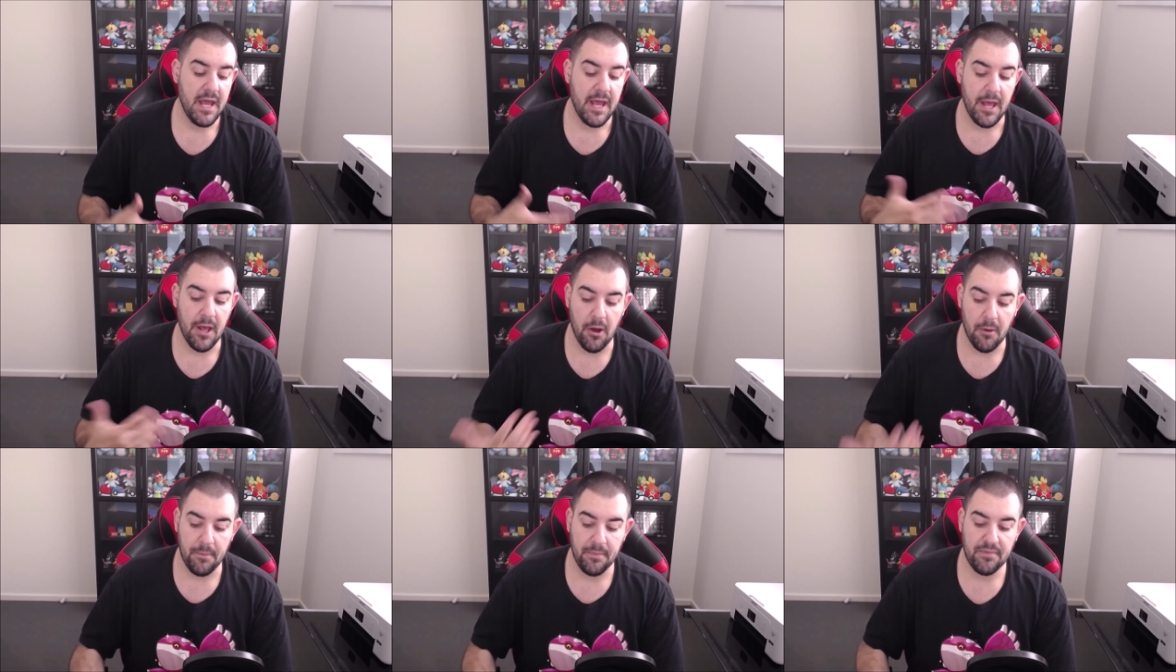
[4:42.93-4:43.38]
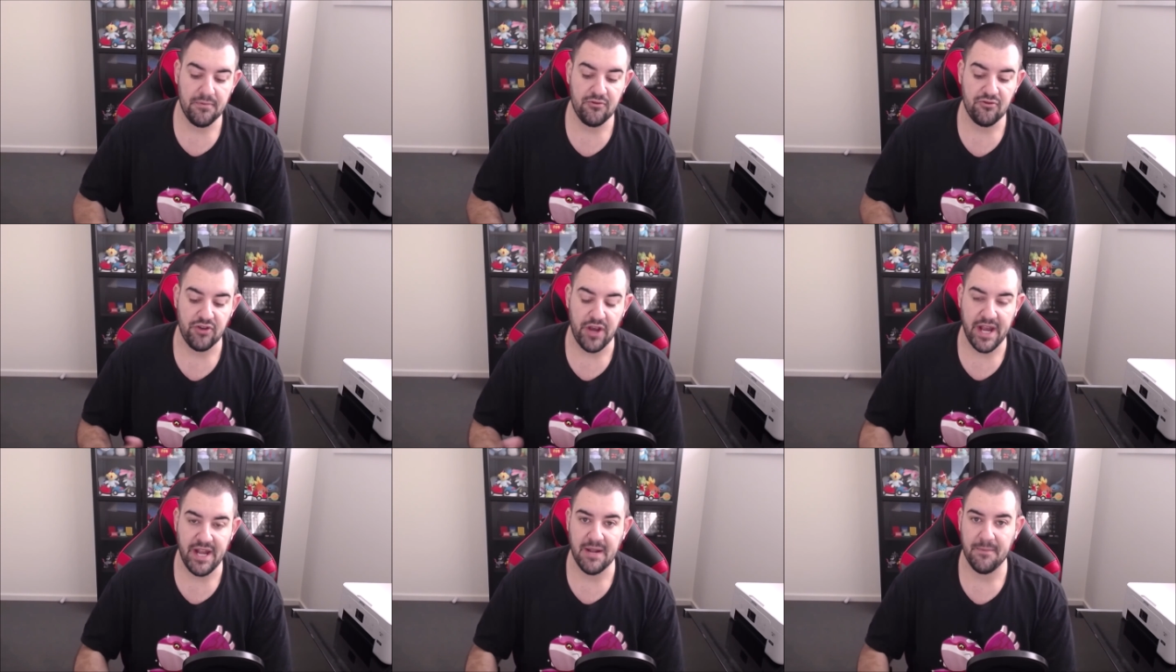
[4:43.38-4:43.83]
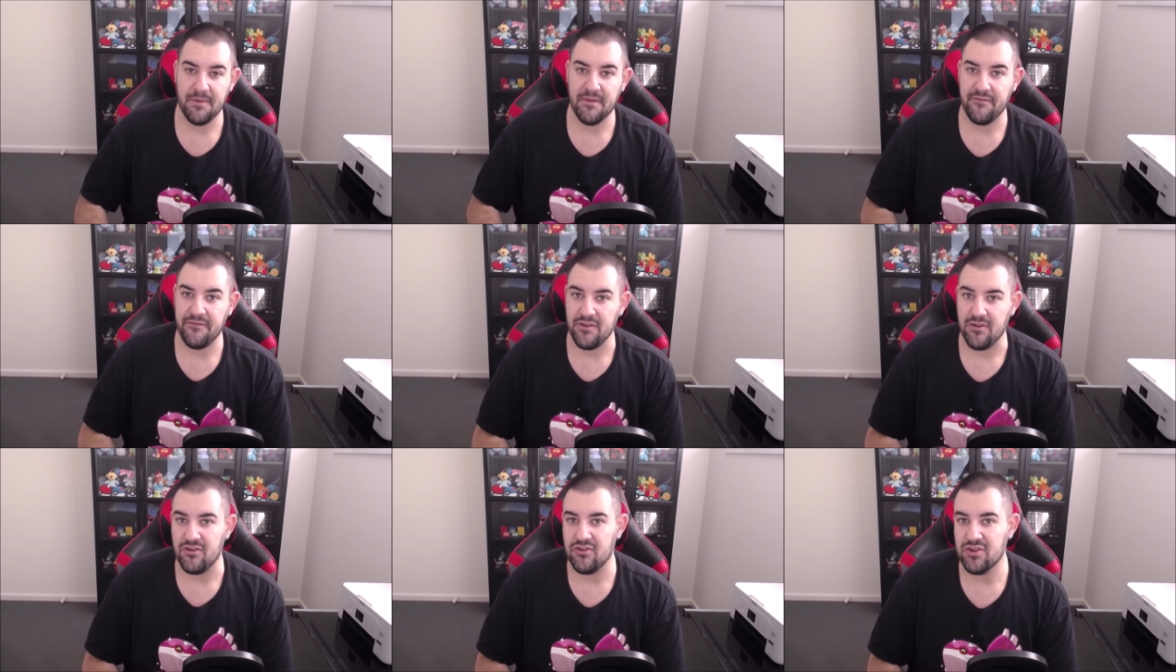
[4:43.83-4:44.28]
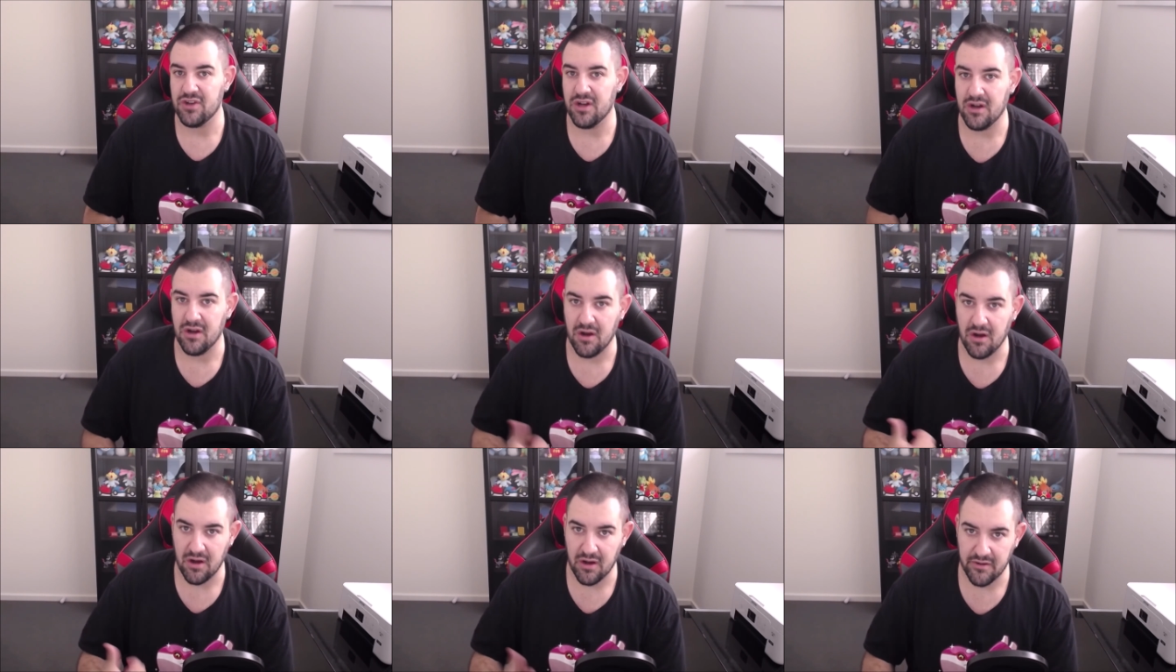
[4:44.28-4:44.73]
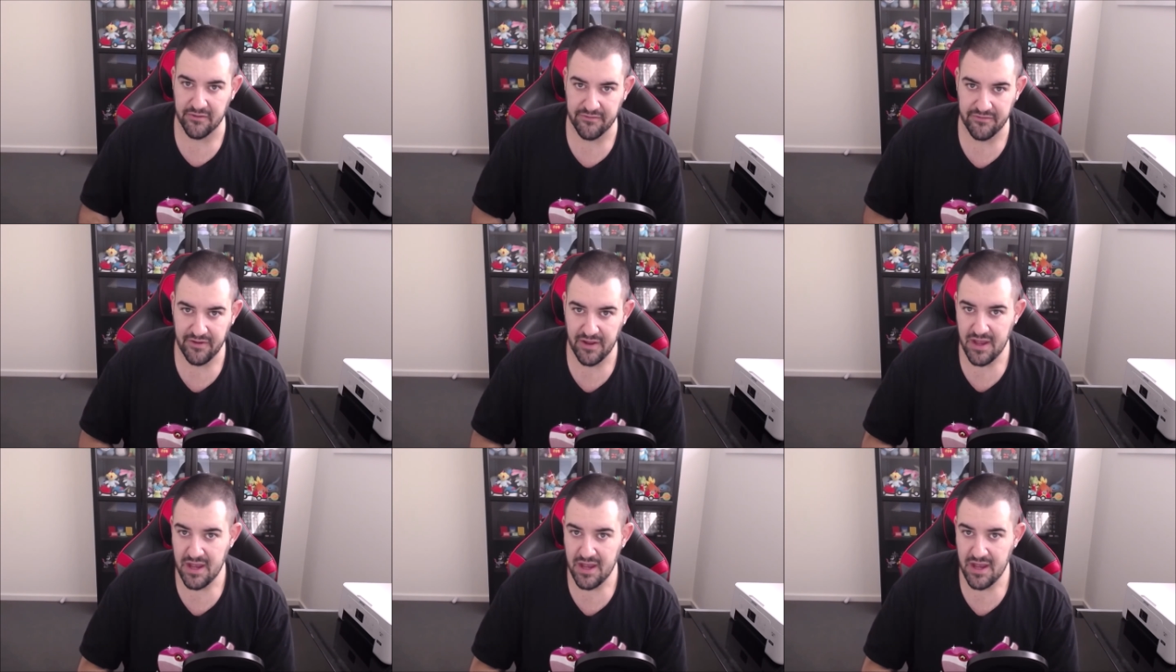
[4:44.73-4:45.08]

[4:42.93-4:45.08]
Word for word: help train up the future of